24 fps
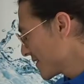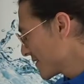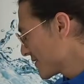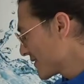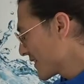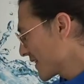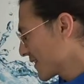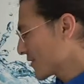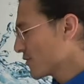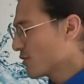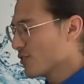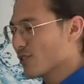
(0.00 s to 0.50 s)

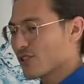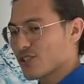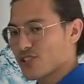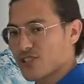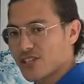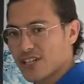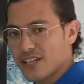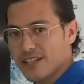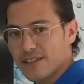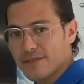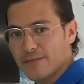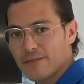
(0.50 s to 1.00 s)

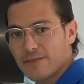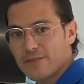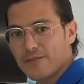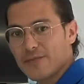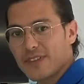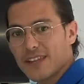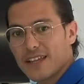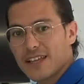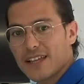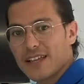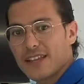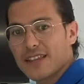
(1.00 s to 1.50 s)
technology
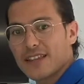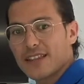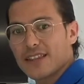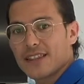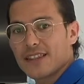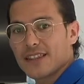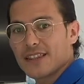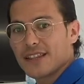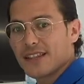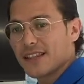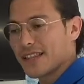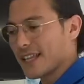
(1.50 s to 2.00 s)

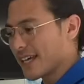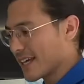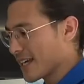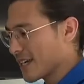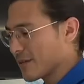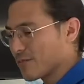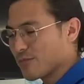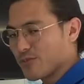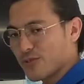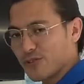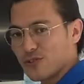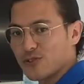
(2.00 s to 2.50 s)
that
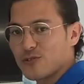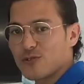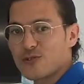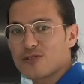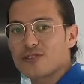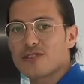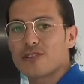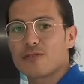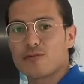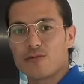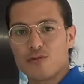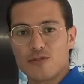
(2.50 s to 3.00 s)
can produce
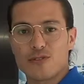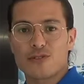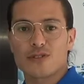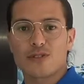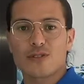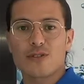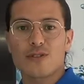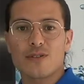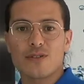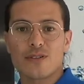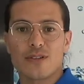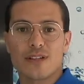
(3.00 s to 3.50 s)
the
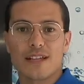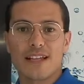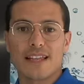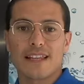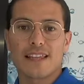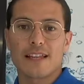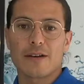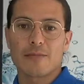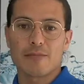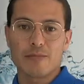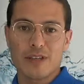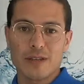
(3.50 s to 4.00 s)
water
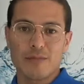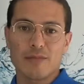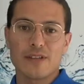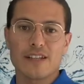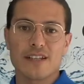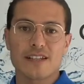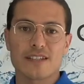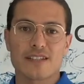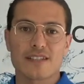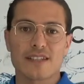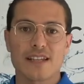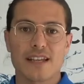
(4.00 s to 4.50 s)
that
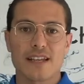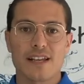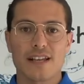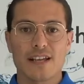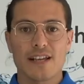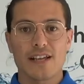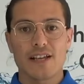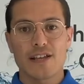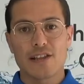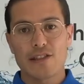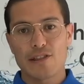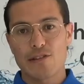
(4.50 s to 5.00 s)
mimics
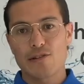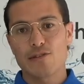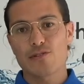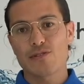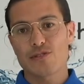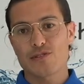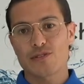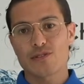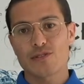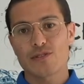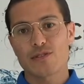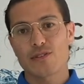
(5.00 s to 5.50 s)

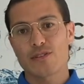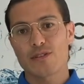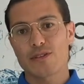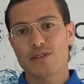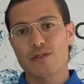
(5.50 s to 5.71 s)
those